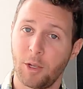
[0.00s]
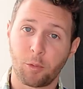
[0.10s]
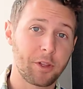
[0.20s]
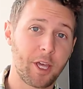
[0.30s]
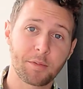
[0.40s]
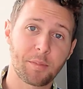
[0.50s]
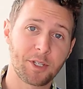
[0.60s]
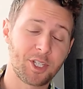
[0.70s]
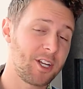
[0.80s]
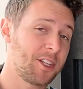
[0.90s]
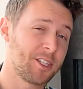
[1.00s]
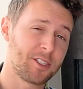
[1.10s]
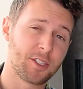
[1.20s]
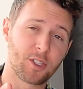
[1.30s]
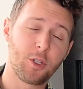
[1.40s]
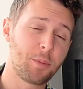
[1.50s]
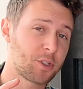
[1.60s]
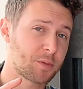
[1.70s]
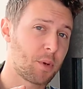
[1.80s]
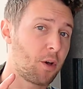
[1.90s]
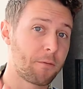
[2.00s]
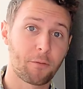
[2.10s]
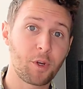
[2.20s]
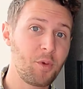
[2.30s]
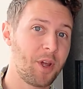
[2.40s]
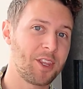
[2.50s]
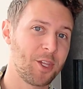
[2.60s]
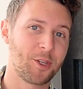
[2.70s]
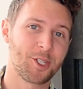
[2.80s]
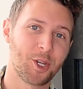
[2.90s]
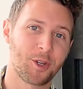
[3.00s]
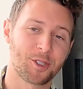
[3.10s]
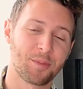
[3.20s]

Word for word: It really helps my channel, and it's a super small free way that you can show your